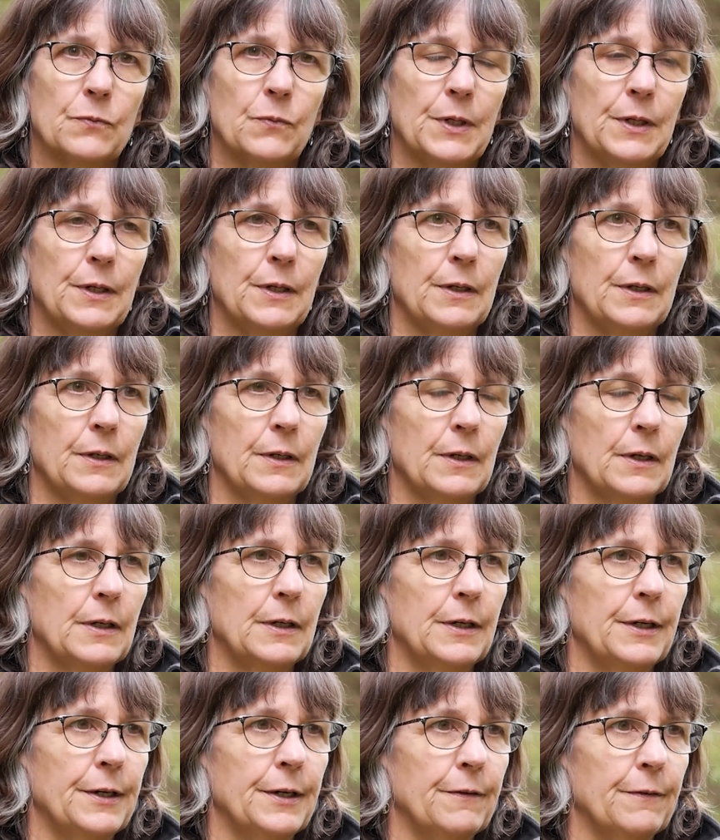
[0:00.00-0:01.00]
We
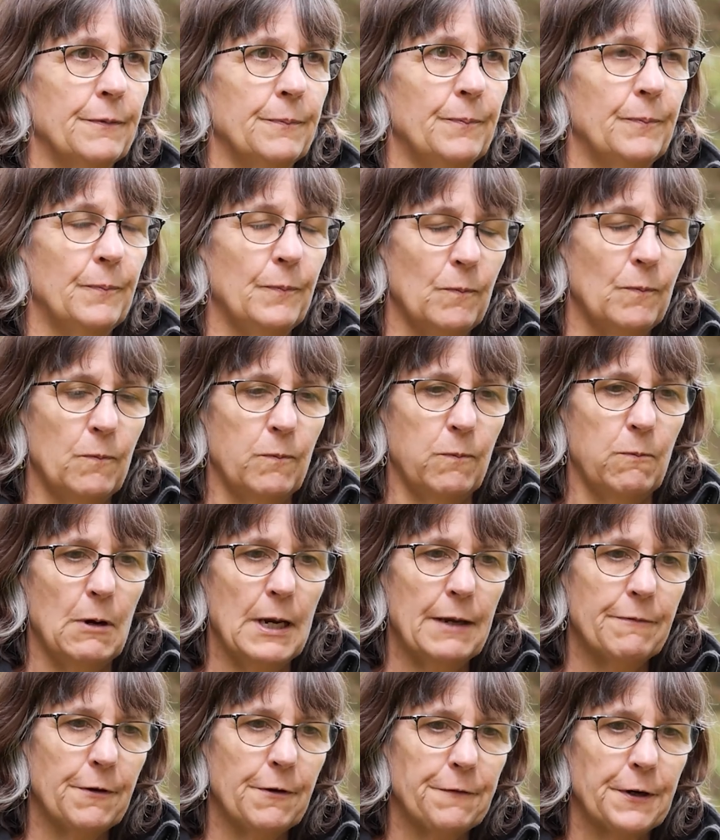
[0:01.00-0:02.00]

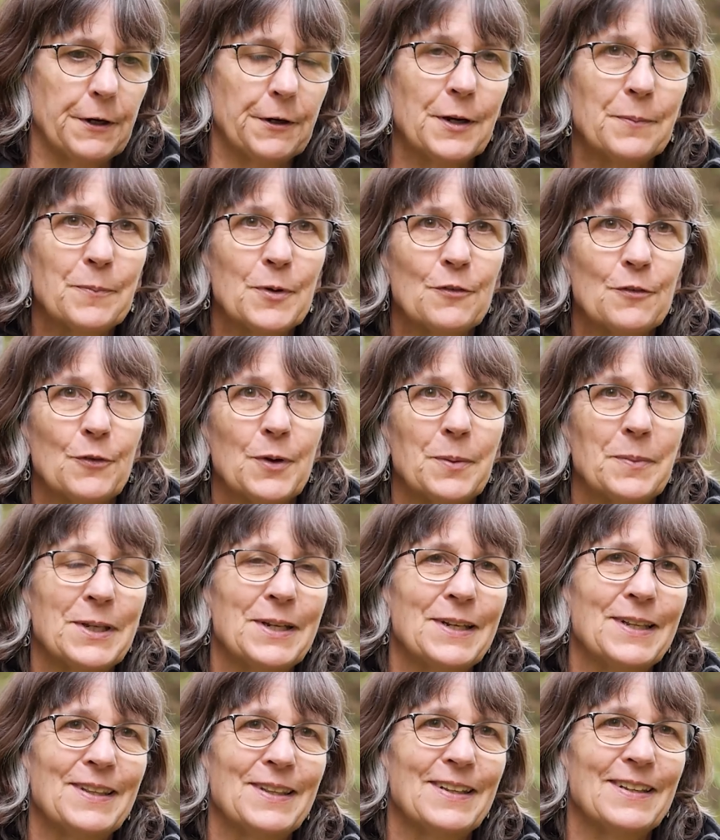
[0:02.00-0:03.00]
have a fair number of
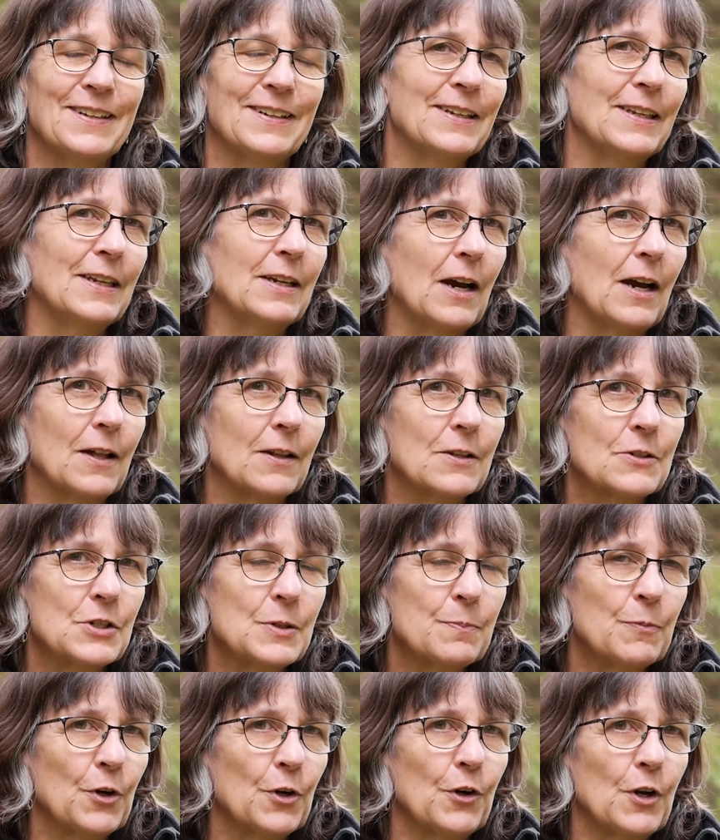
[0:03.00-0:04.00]
women in the
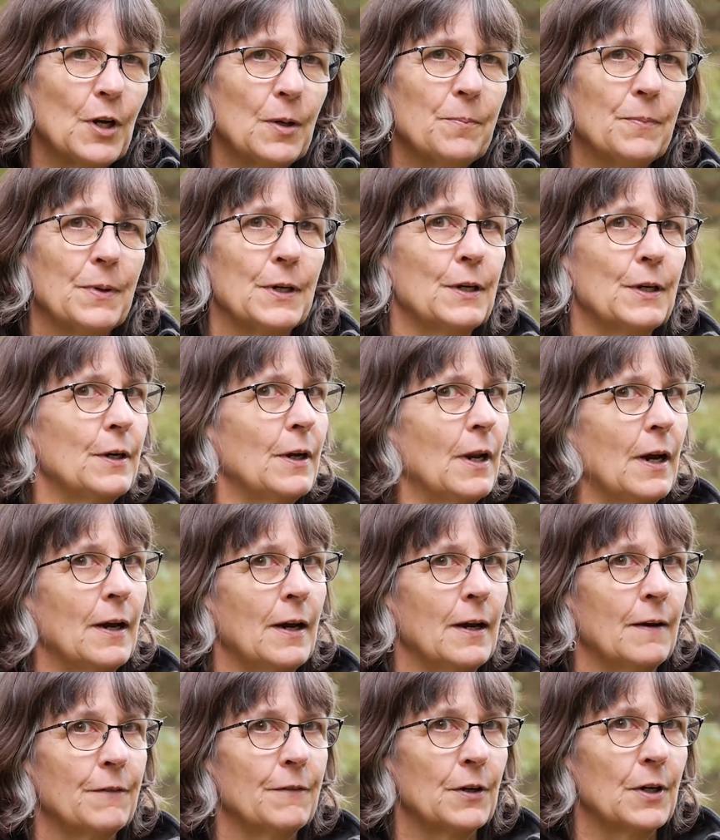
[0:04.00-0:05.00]
ecology program, but
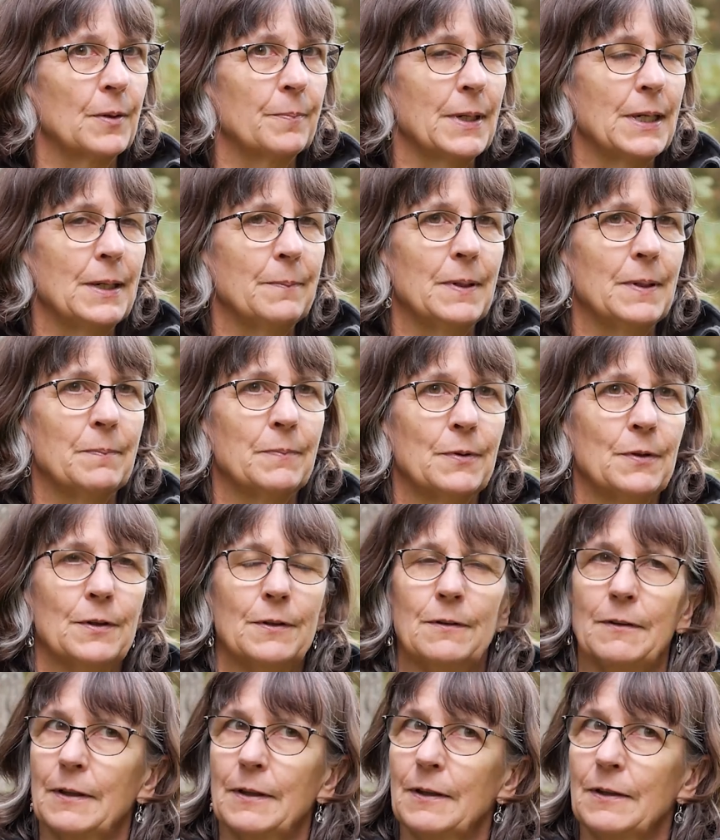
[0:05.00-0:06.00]
not very many
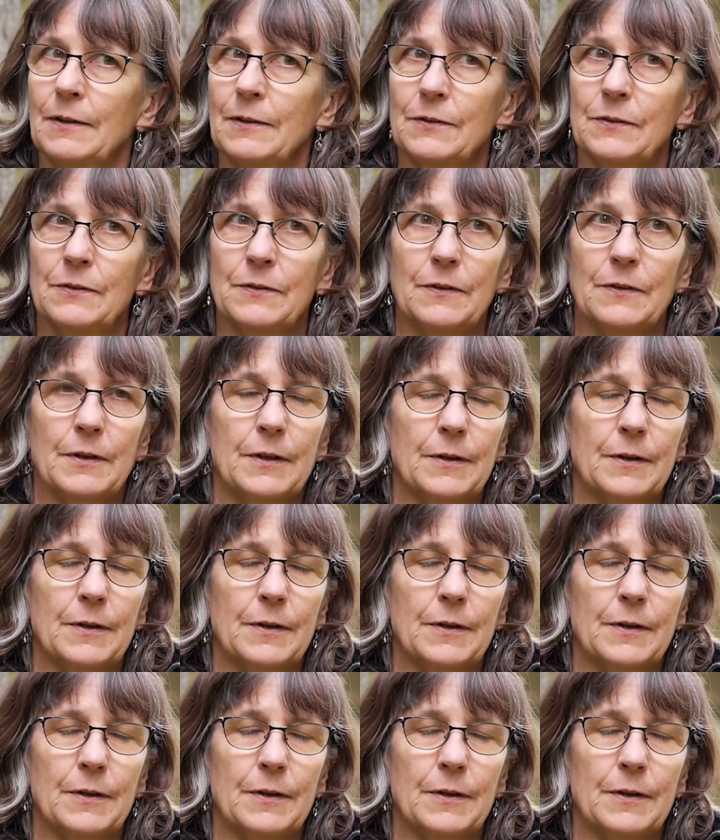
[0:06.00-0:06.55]
people as